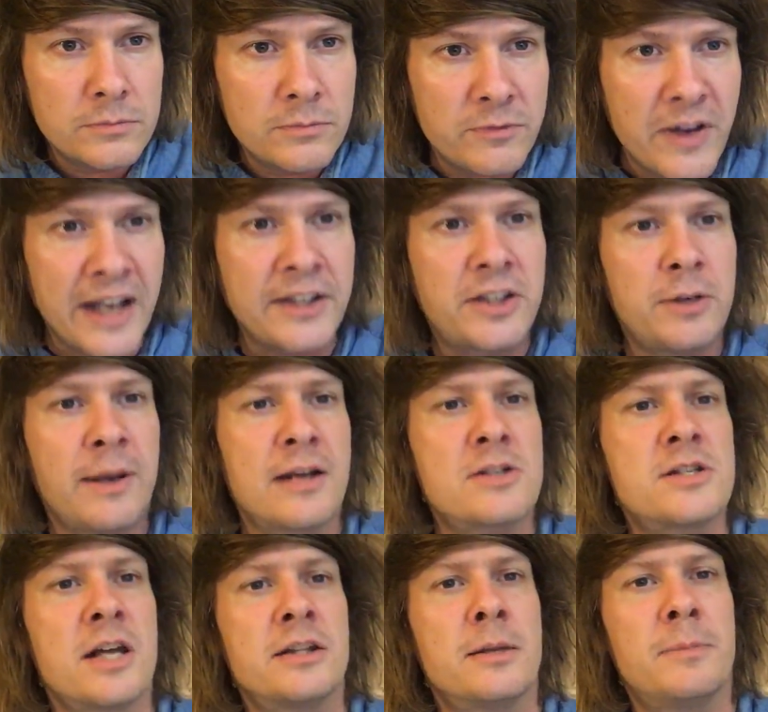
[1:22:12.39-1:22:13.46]
Thank you,
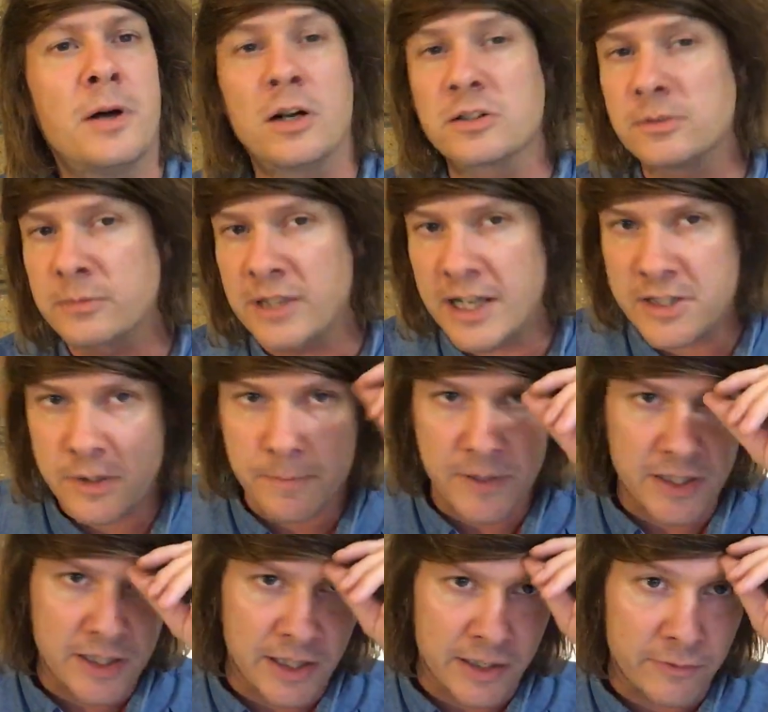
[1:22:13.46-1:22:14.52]
Outside the Box. I'm glad you've been
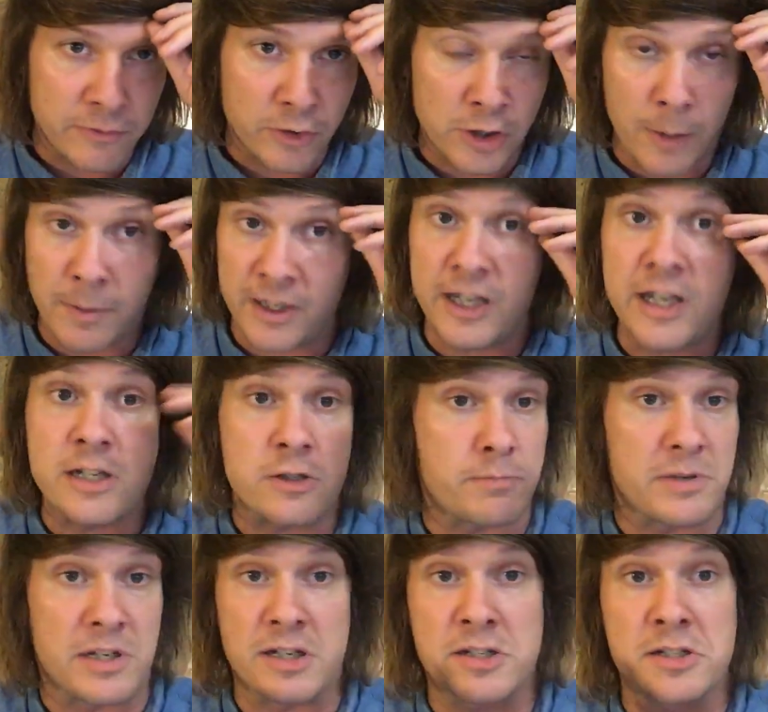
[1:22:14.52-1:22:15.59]
here for a couple of years. You've
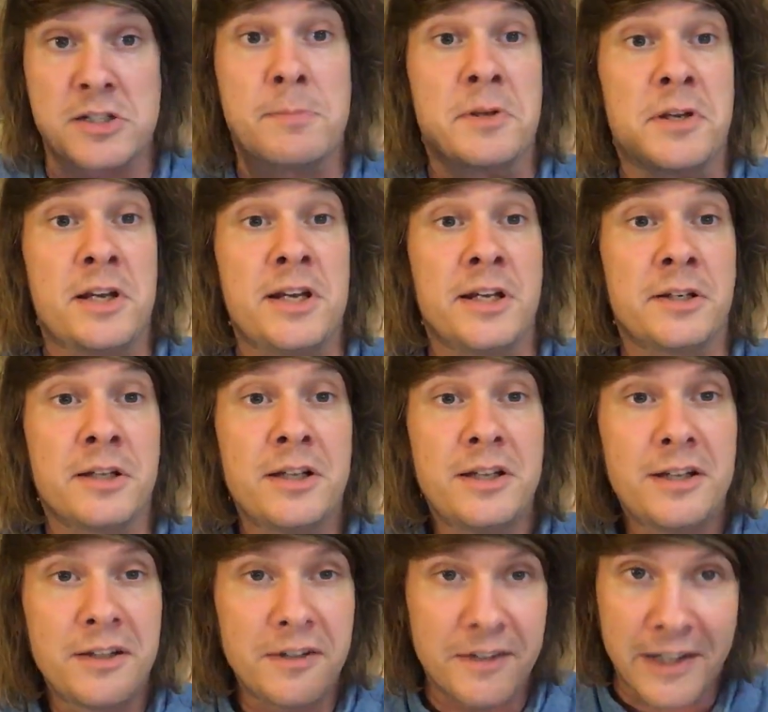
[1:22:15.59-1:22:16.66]
been here since the beginning
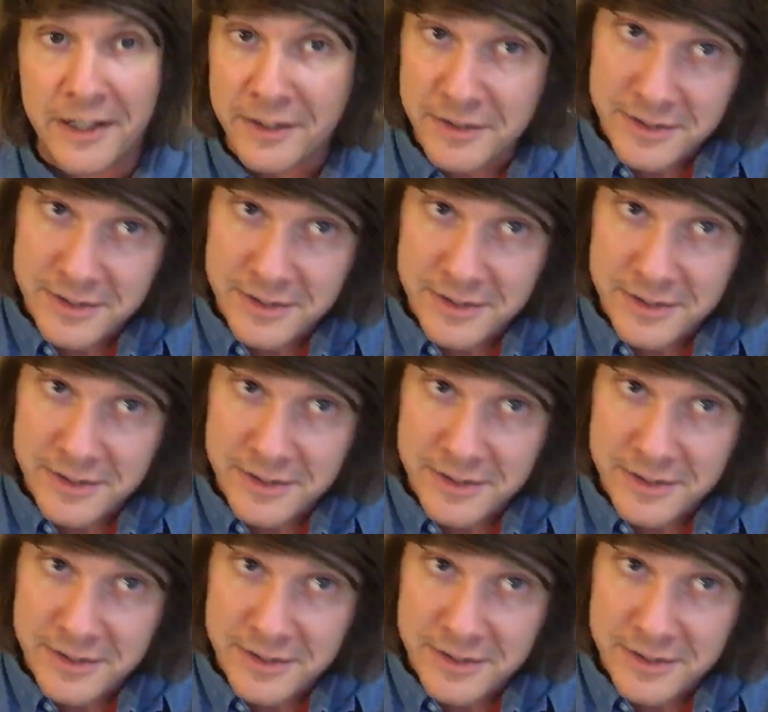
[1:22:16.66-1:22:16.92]
then.